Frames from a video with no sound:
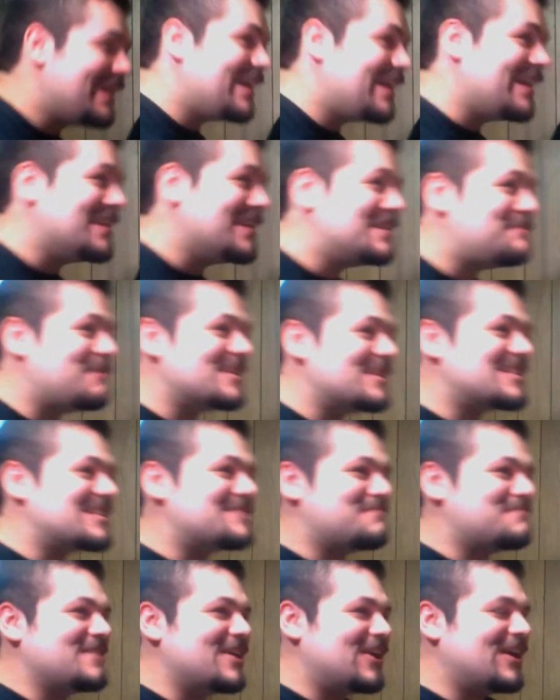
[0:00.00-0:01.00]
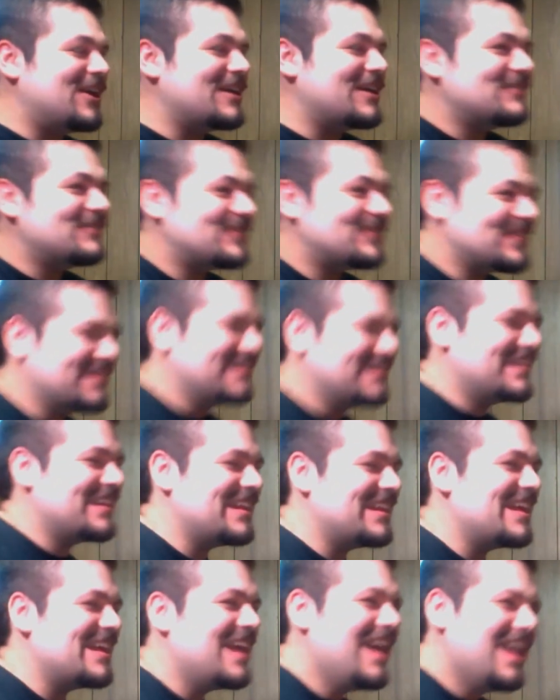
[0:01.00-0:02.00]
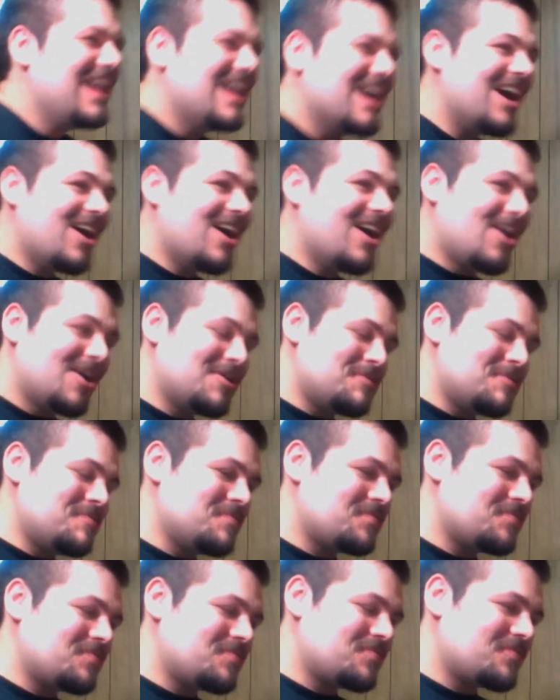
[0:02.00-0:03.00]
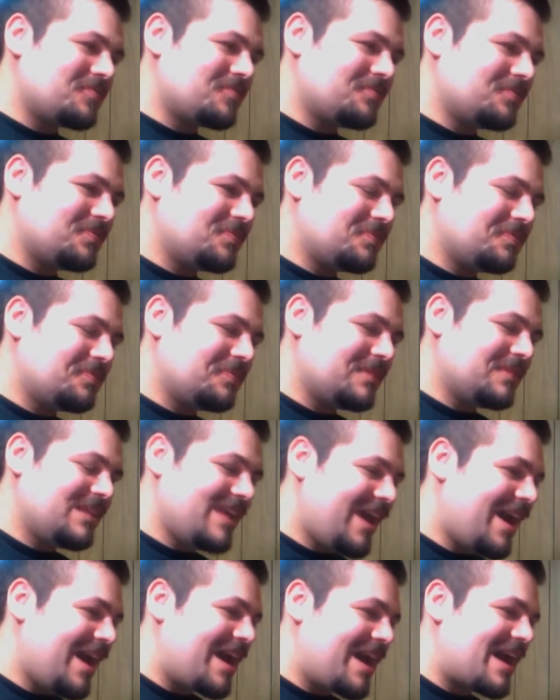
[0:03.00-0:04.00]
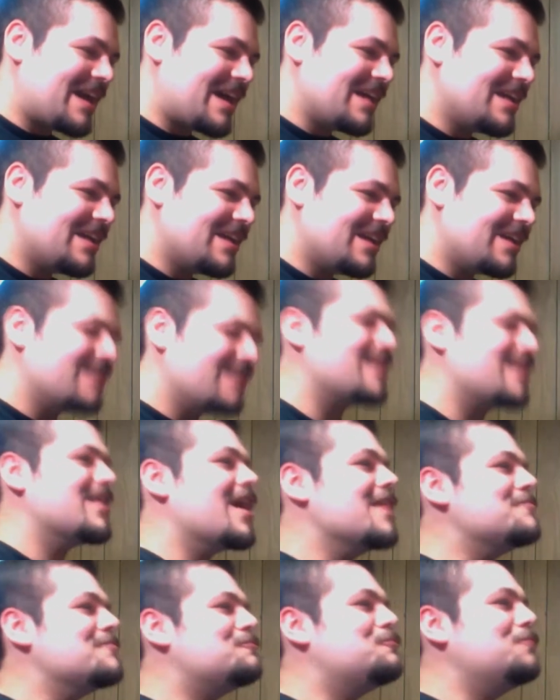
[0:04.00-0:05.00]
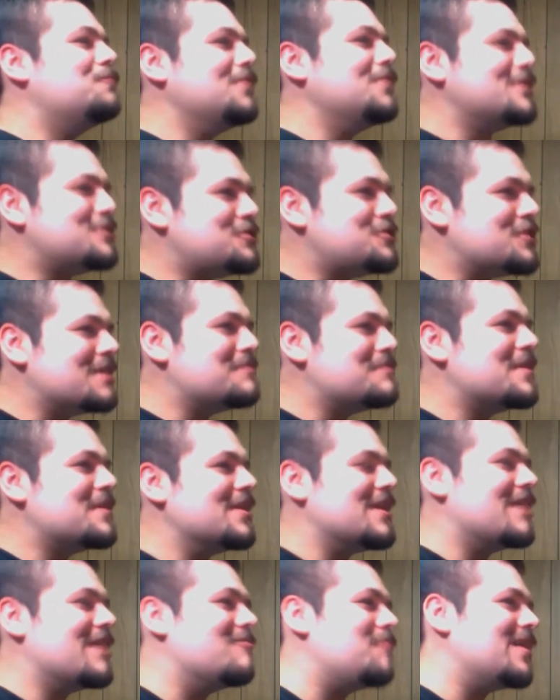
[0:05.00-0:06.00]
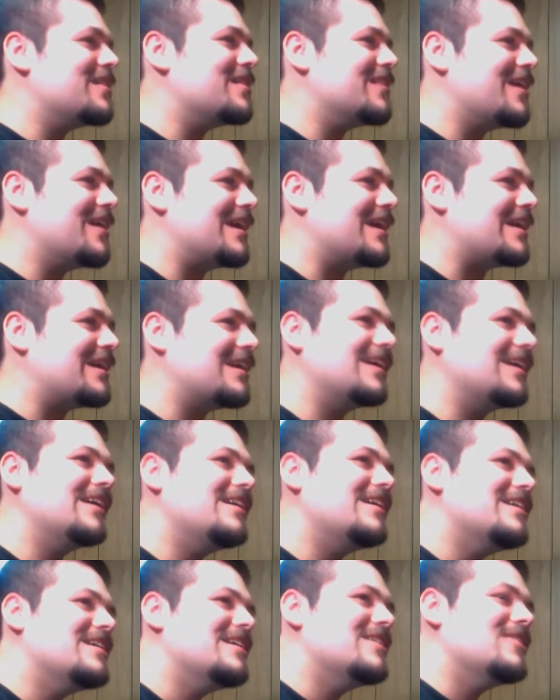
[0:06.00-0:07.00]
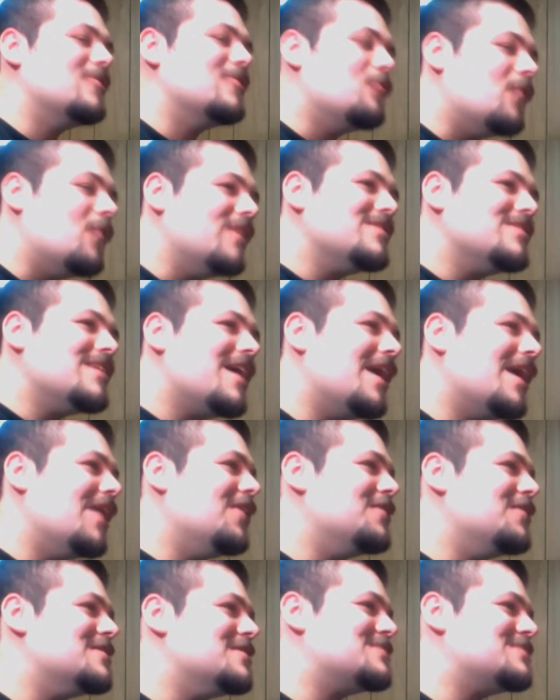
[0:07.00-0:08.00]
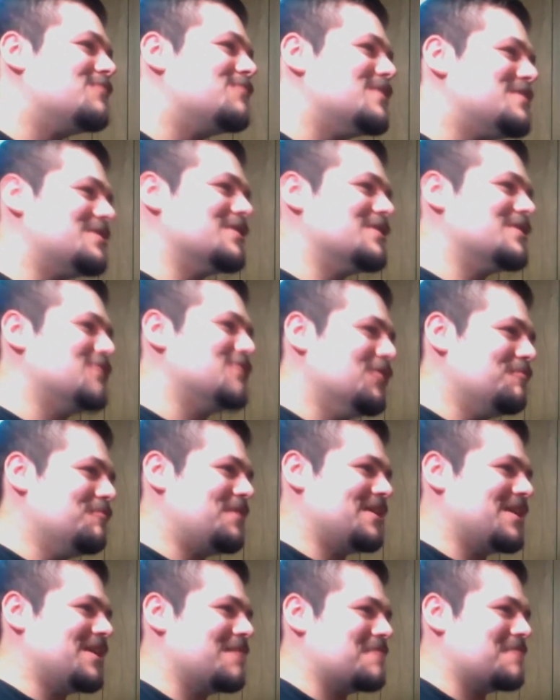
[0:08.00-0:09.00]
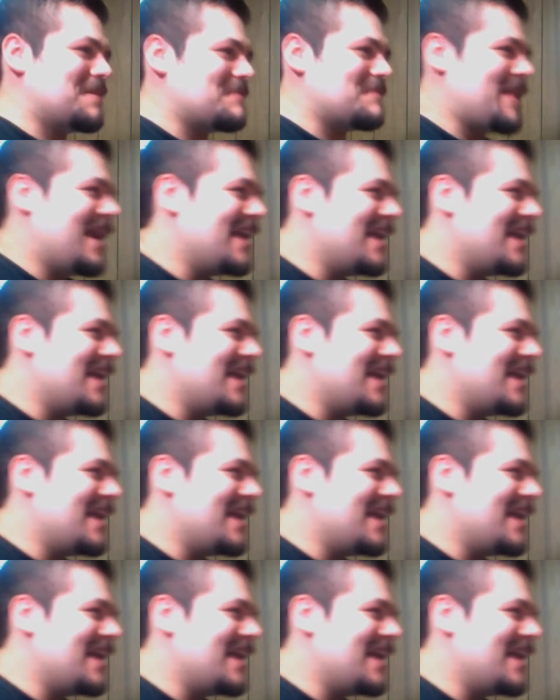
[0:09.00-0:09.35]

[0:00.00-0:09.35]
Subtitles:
This pissed me off. Yeah. And I legitimately have been like, when the hell is Vincent Adultman coming back?